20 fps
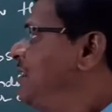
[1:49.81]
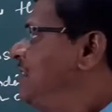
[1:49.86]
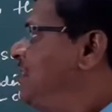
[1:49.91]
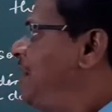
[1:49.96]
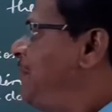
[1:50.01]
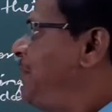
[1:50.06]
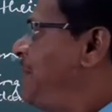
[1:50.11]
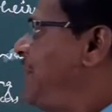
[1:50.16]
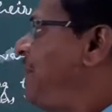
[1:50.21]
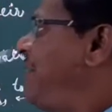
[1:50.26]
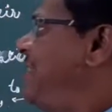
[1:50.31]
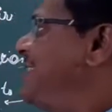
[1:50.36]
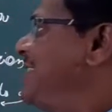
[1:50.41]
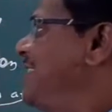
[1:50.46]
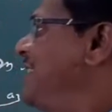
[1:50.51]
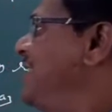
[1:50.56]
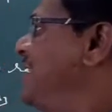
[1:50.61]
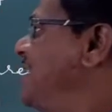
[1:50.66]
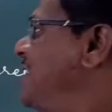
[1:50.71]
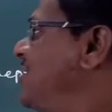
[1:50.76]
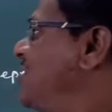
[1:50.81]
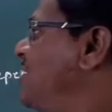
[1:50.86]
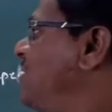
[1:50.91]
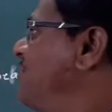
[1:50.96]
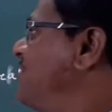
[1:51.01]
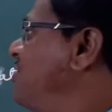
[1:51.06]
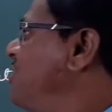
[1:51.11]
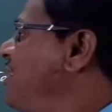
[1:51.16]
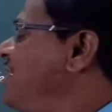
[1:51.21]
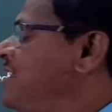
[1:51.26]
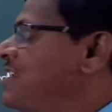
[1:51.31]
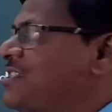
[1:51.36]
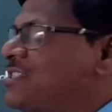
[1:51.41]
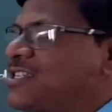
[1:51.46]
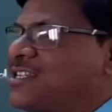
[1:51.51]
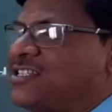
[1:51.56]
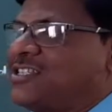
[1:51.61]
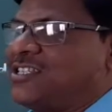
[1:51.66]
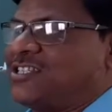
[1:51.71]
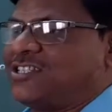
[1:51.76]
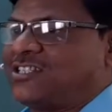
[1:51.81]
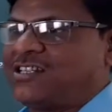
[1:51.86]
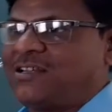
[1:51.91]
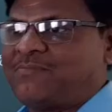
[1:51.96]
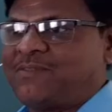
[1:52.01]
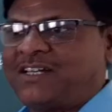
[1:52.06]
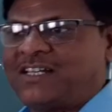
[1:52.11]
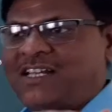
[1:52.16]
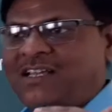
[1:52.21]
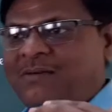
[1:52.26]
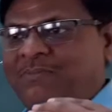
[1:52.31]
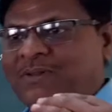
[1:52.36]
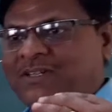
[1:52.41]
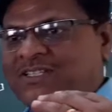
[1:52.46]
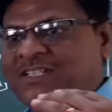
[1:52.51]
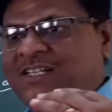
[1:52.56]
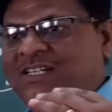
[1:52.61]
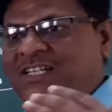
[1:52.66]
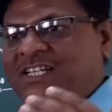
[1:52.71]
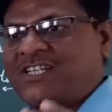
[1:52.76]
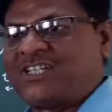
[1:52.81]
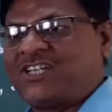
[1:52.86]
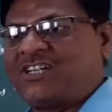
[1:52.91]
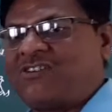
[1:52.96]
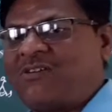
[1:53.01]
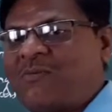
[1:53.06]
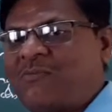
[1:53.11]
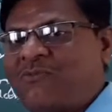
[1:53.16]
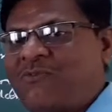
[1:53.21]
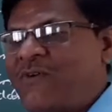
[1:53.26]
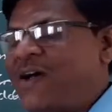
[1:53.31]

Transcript: The frequency distribution is a systematic presentation of